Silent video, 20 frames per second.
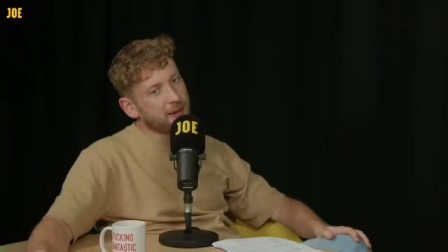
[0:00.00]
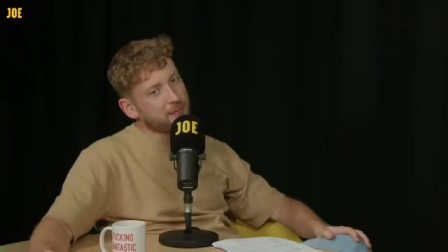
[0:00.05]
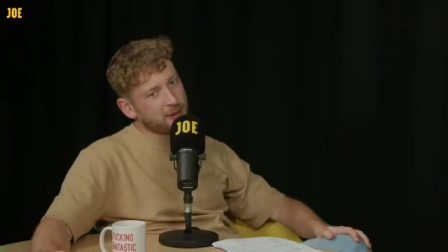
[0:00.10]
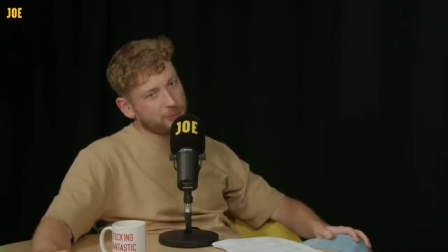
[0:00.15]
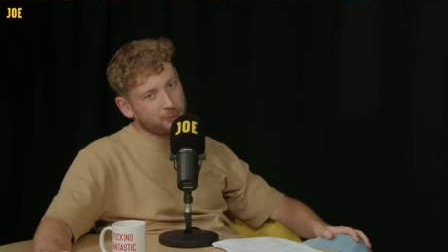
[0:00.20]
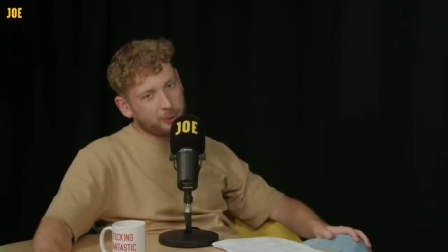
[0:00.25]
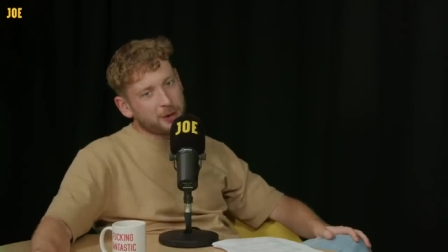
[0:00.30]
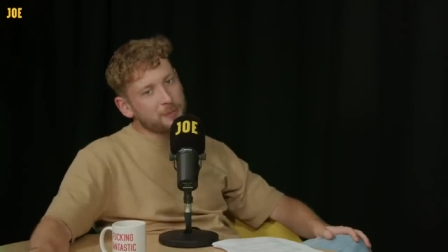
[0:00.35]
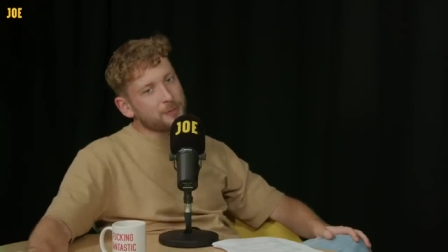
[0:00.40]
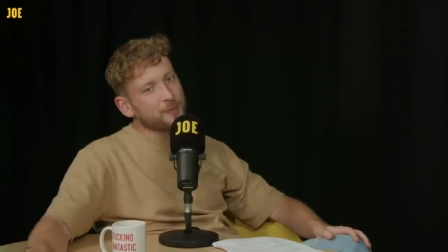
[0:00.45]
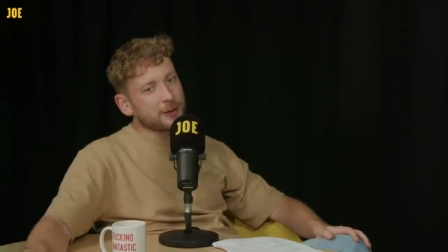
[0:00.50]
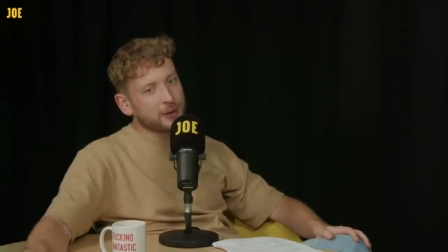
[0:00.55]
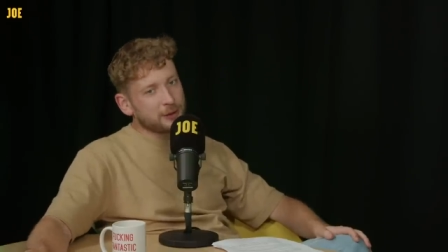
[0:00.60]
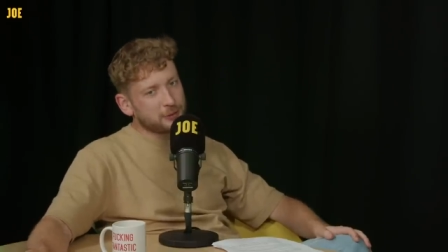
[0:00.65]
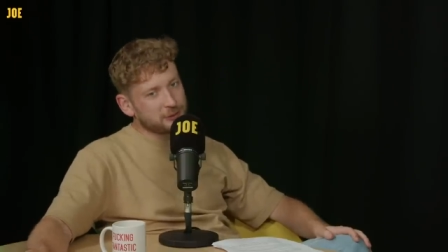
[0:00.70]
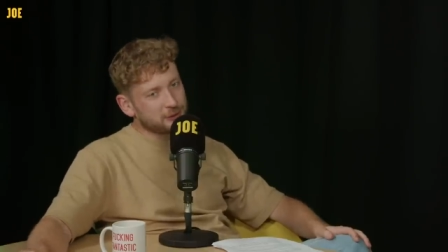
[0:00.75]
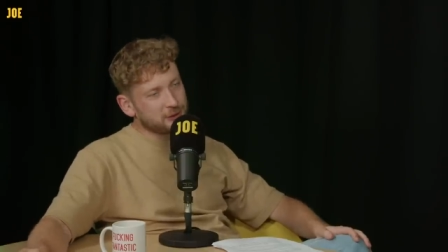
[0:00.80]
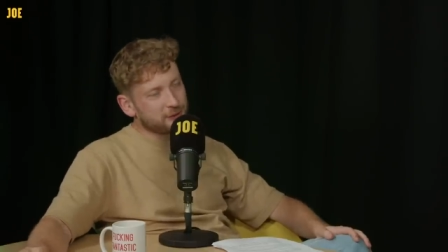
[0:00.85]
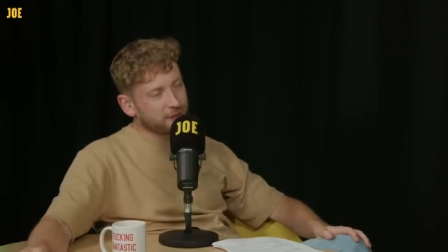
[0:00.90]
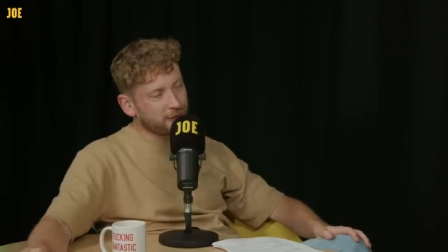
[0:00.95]
and we won't
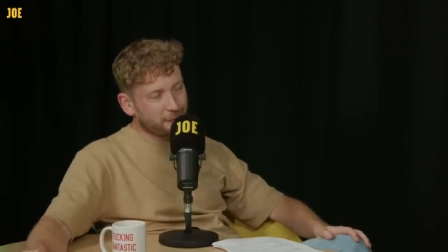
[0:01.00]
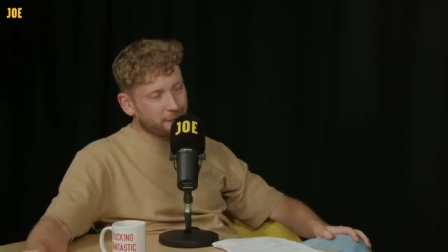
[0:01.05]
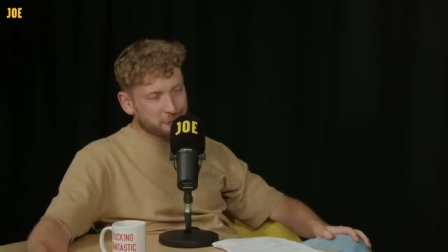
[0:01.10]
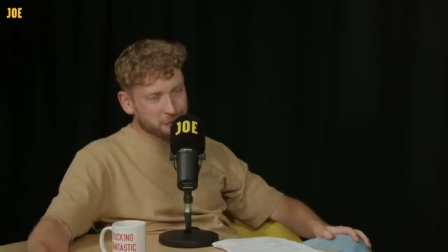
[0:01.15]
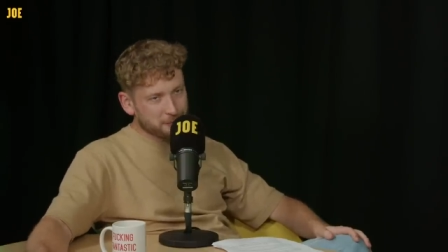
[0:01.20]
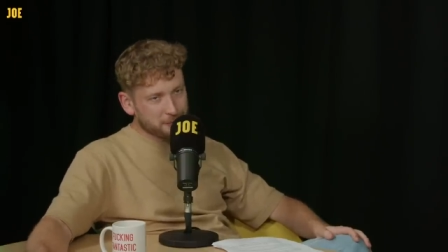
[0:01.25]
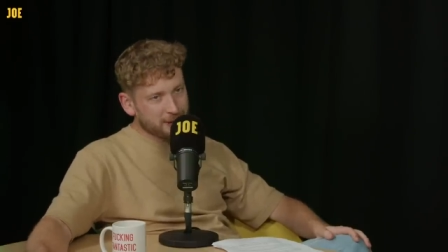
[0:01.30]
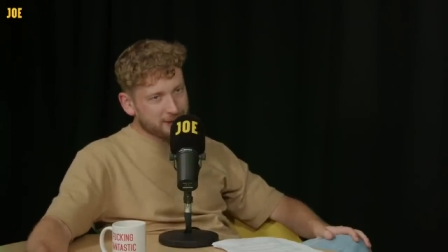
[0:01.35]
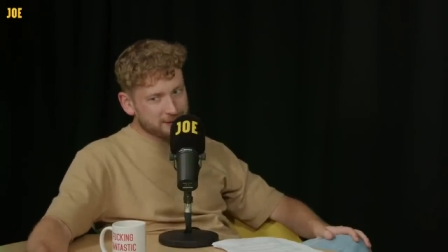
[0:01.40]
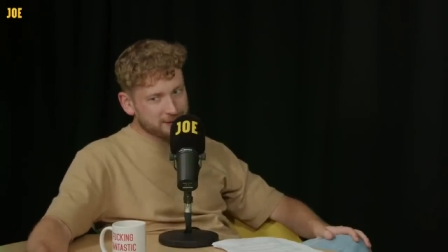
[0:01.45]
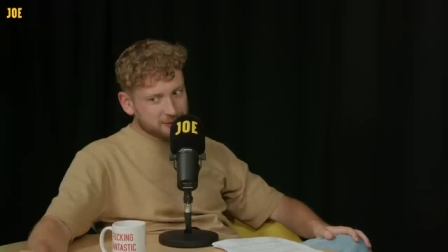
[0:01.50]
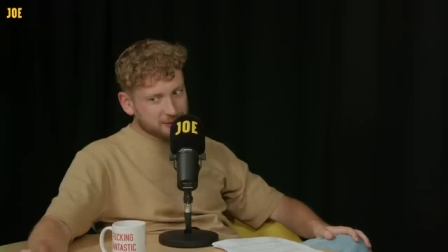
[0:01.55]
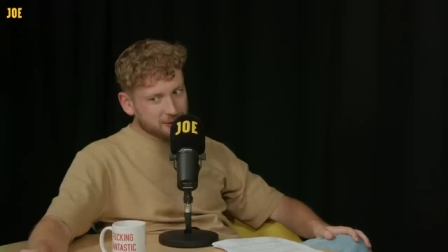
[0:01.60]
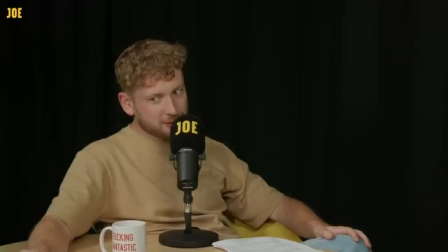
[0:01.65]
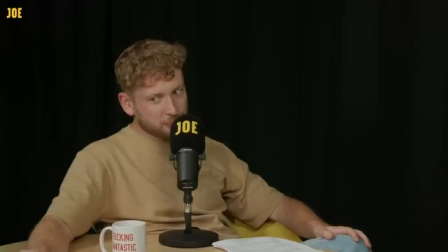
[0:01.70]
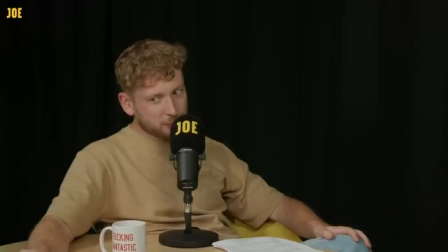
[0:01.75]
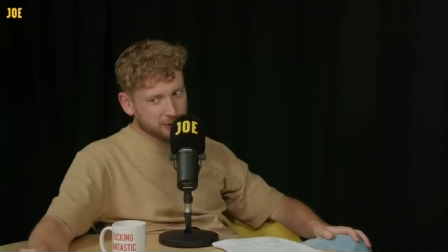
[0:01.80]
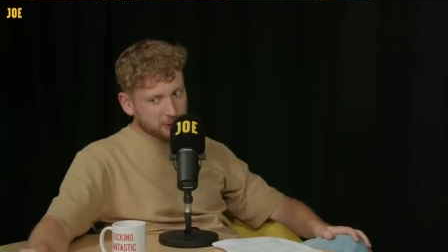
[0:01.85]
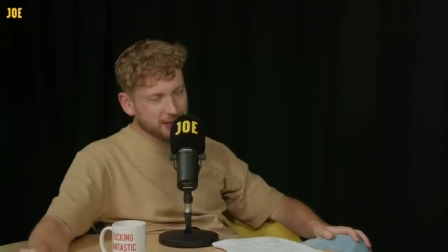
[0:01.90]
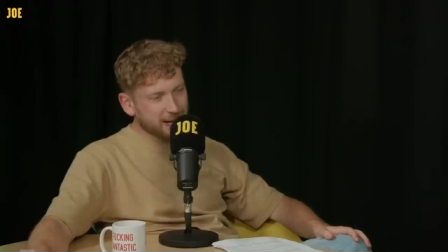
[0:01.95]
build the 500 metres
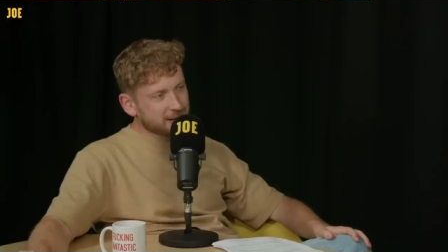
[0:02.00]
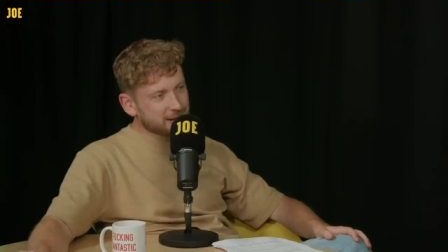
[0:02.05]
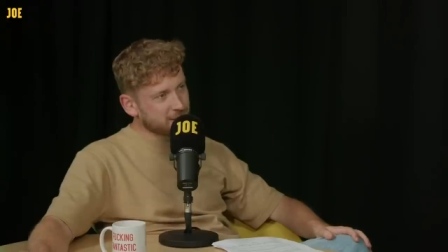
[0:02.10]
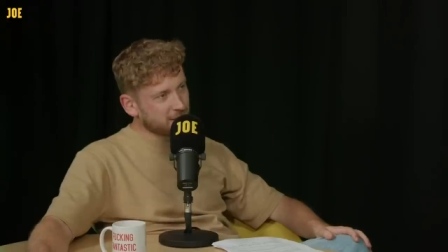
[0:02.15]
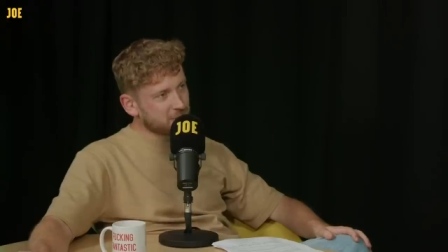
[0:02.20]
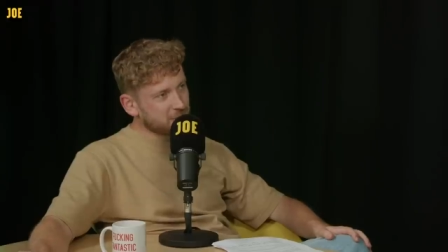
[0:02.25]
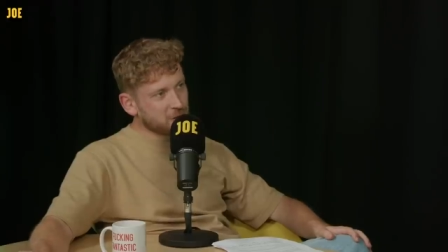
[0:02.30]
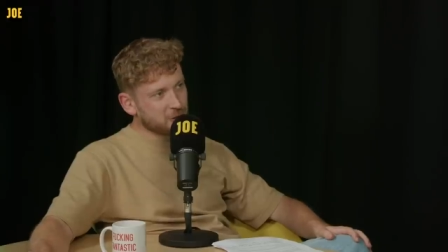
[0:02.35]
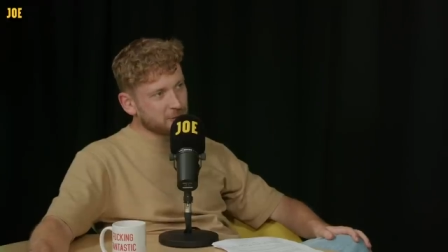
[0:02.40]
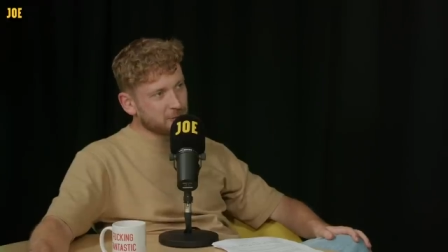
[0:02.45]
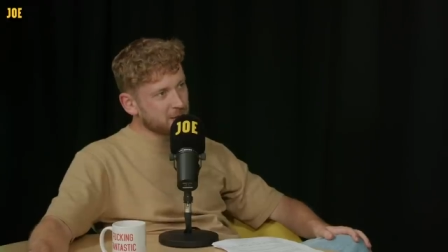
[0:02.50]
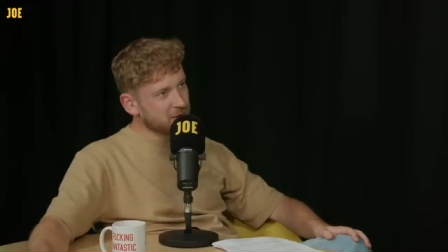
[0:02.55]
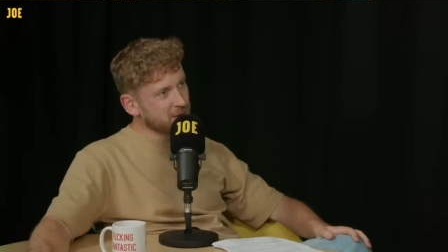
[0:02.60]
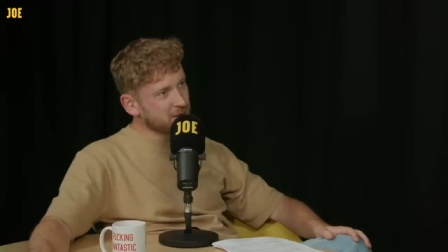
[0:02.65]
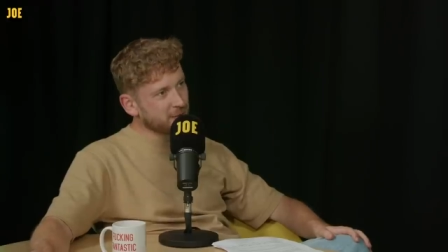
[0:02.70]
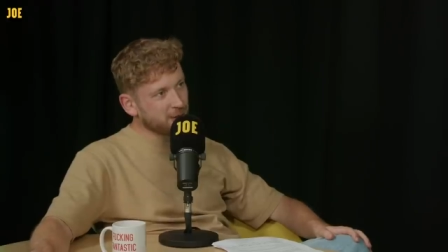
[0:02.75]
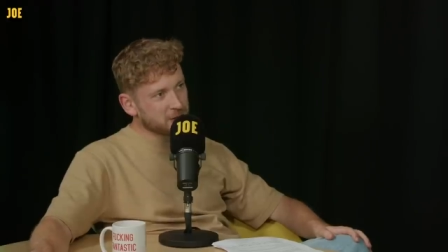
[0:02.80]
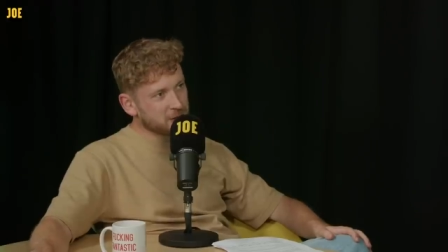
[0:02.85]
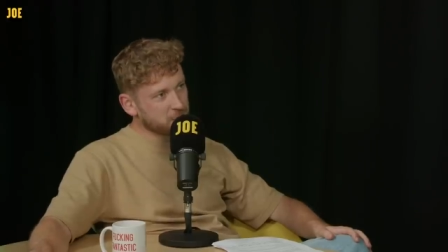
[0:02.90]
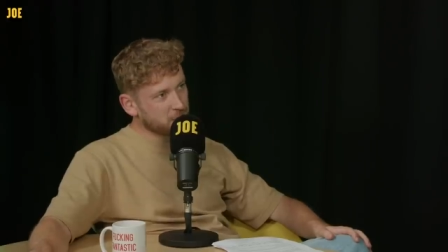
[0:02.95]
that will connect our two
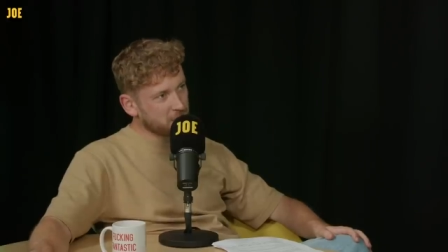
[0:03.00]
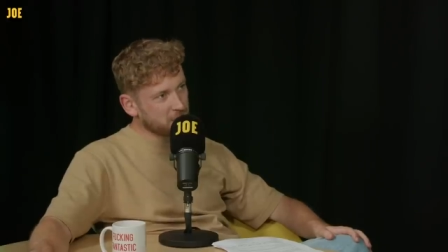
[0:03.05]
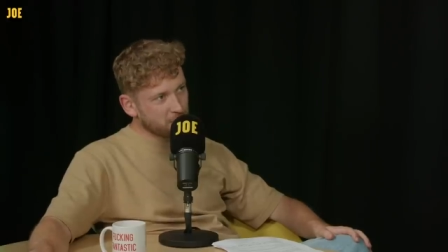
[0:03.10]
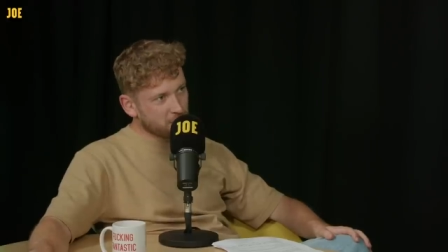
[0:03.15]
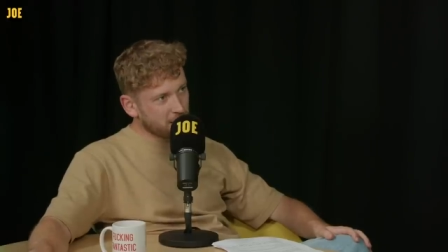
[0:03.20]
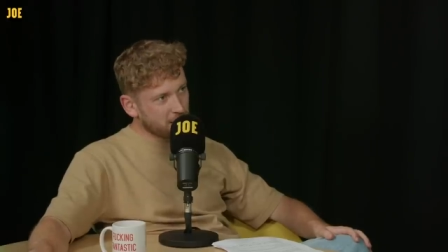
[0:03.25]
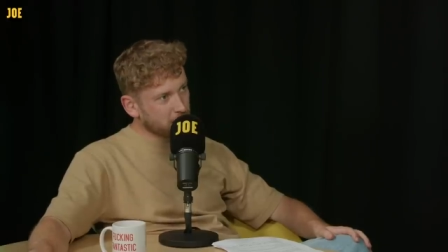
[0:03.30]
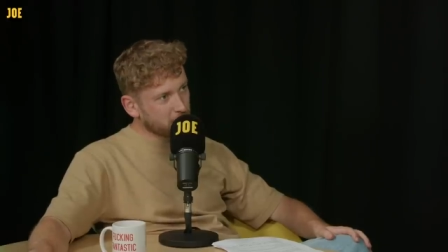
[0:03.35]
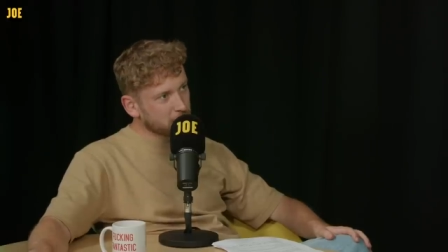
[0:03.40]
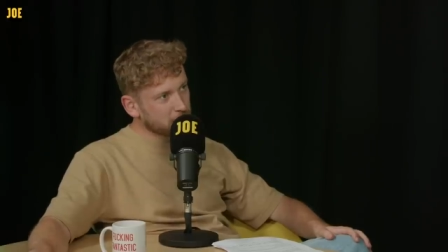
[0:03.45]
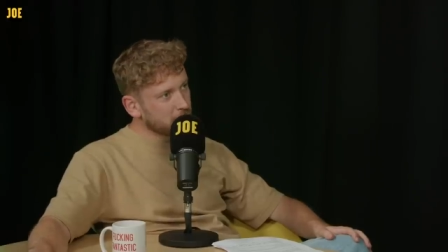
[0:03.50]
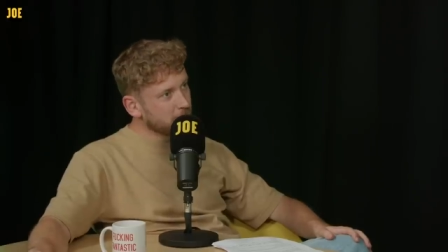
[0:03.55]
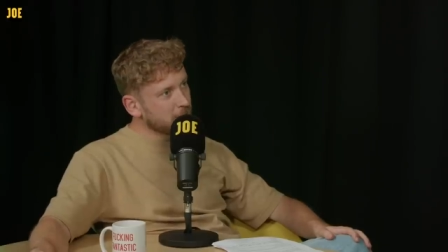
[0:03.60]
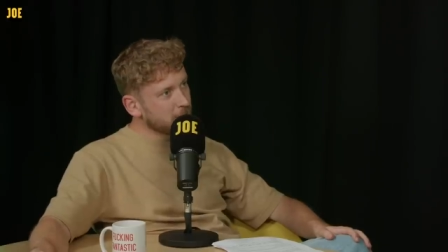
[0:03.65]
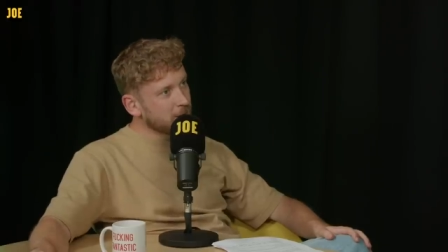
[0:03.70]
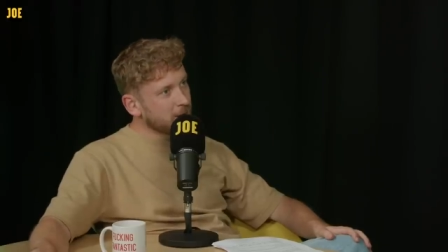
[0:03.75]
bits of high-speed rail